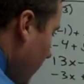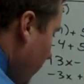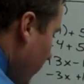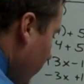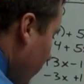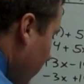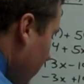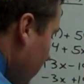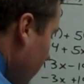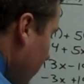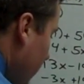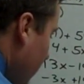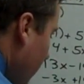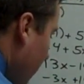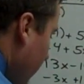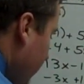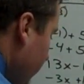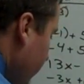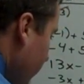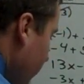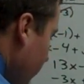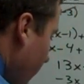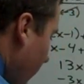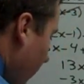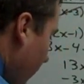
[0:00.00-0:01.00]
now we need to
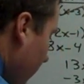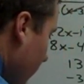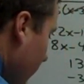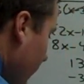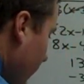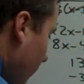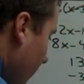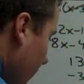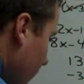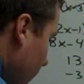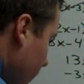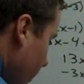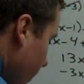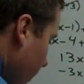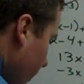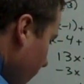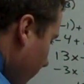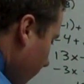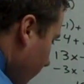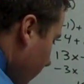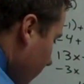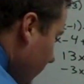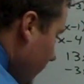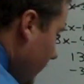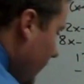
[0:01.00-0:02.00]
double check make sure
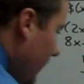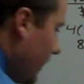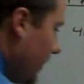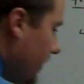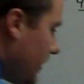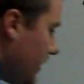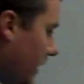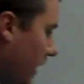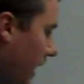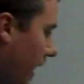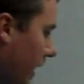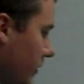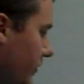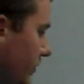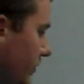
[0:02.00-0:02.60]
that it's an